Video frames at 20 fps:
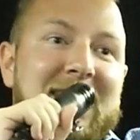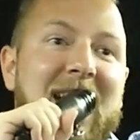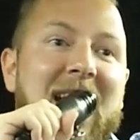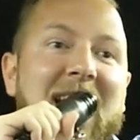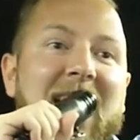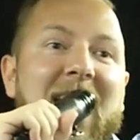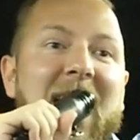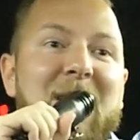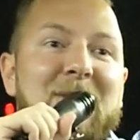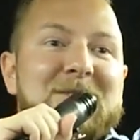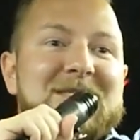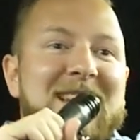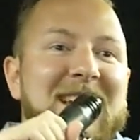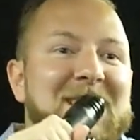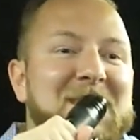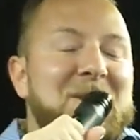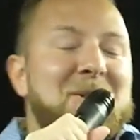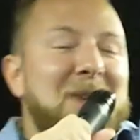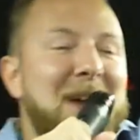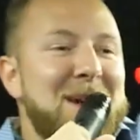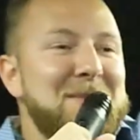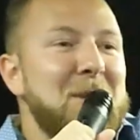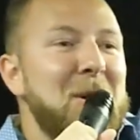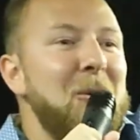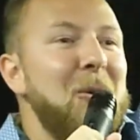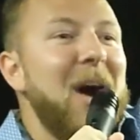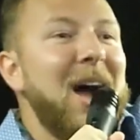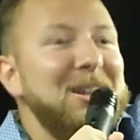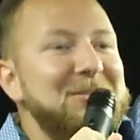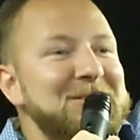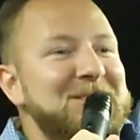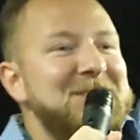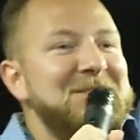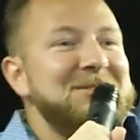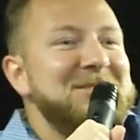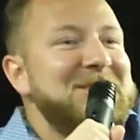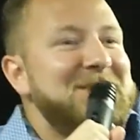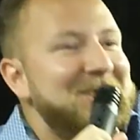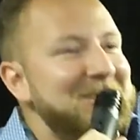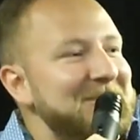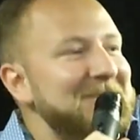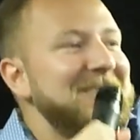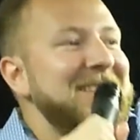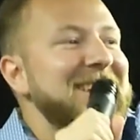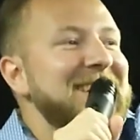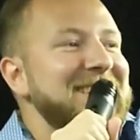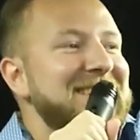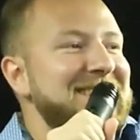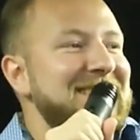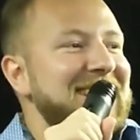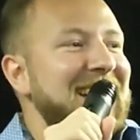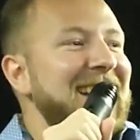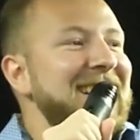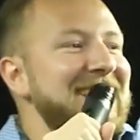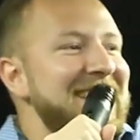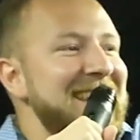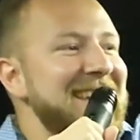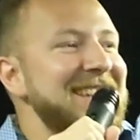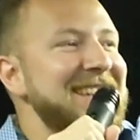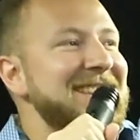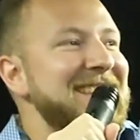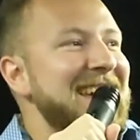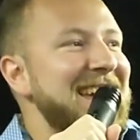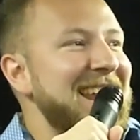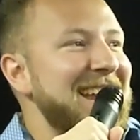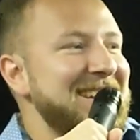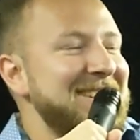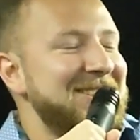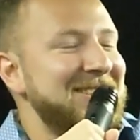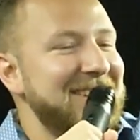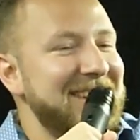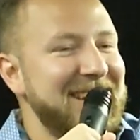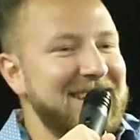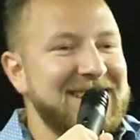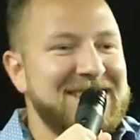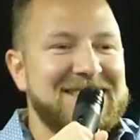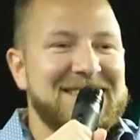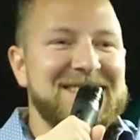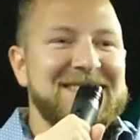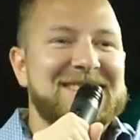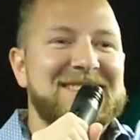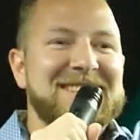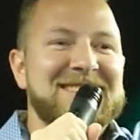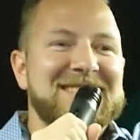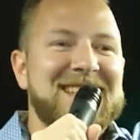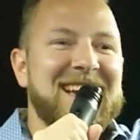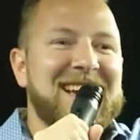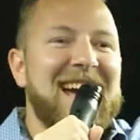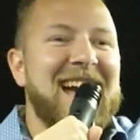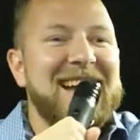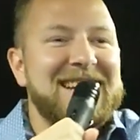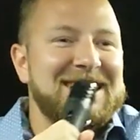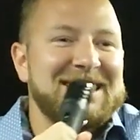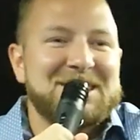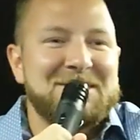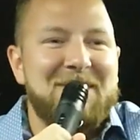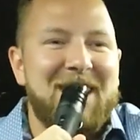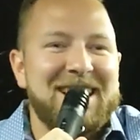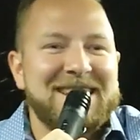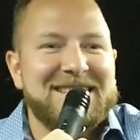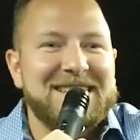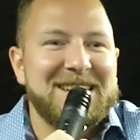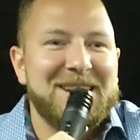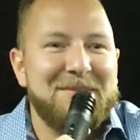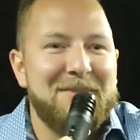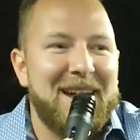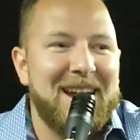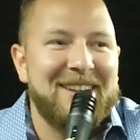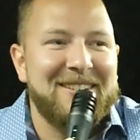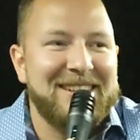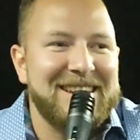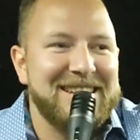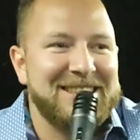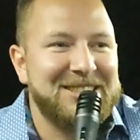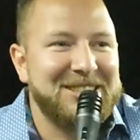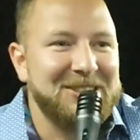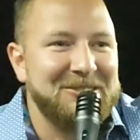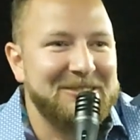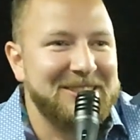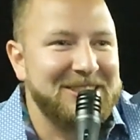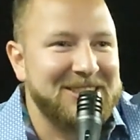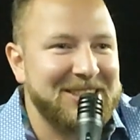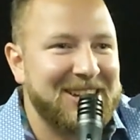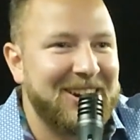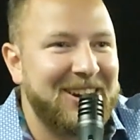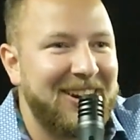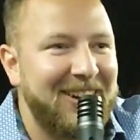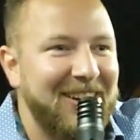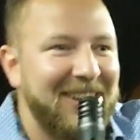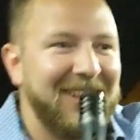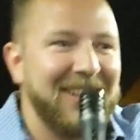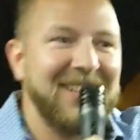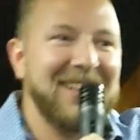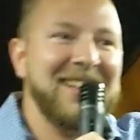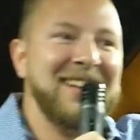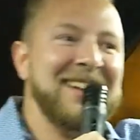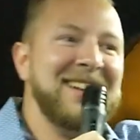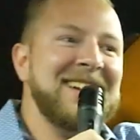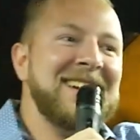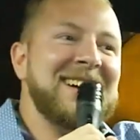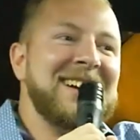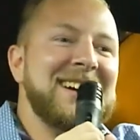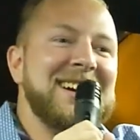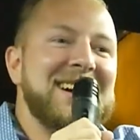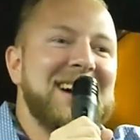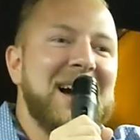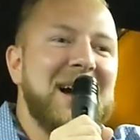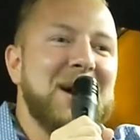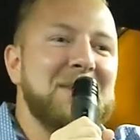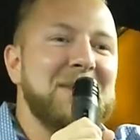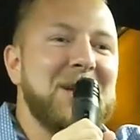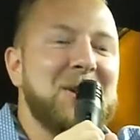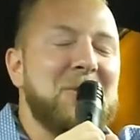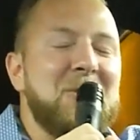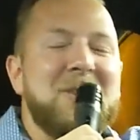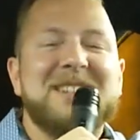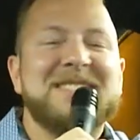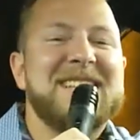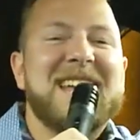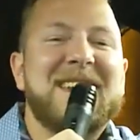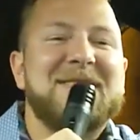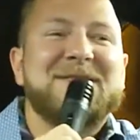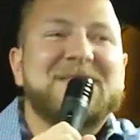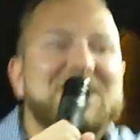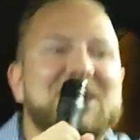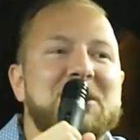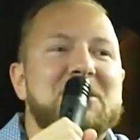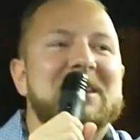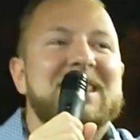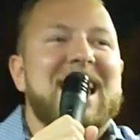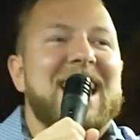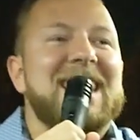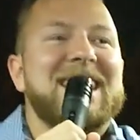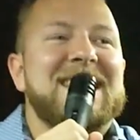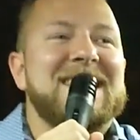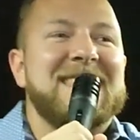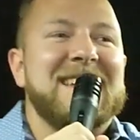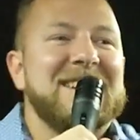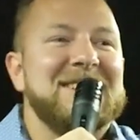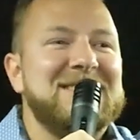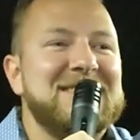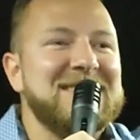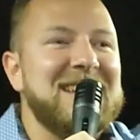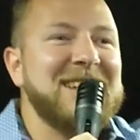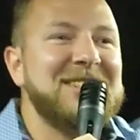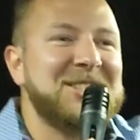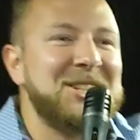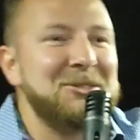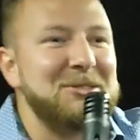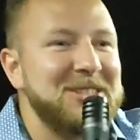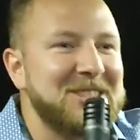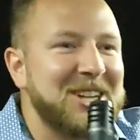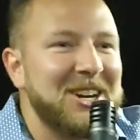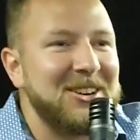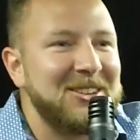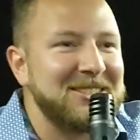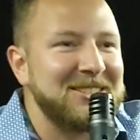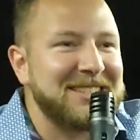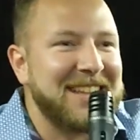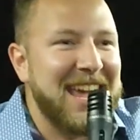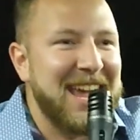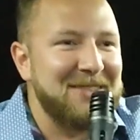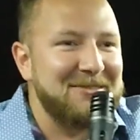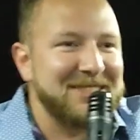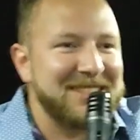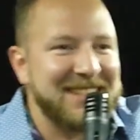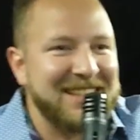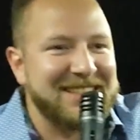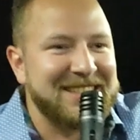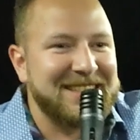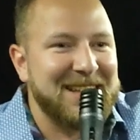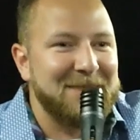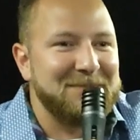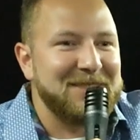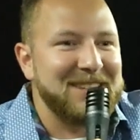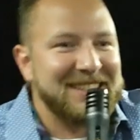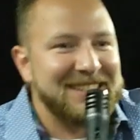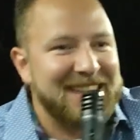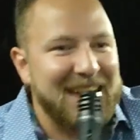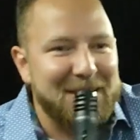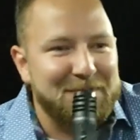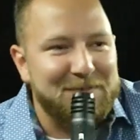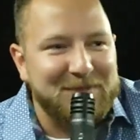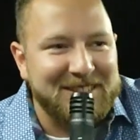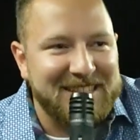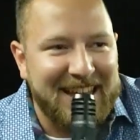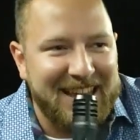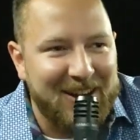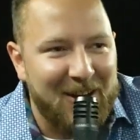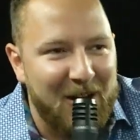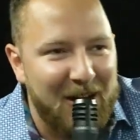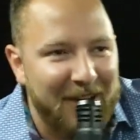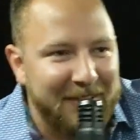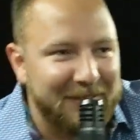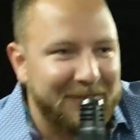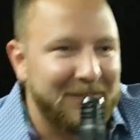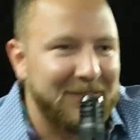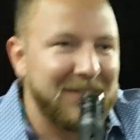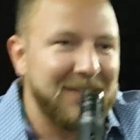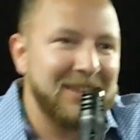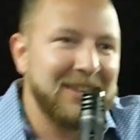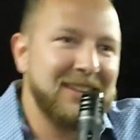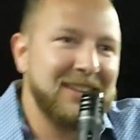Yeah, I was like, Grandma, why would you do this? I needed that extra inch. And she's like, I just want you to marry a Jewish girl. I'm like, what does that have to do with anything? She's like, Jewish girls can't resist something, 10% off.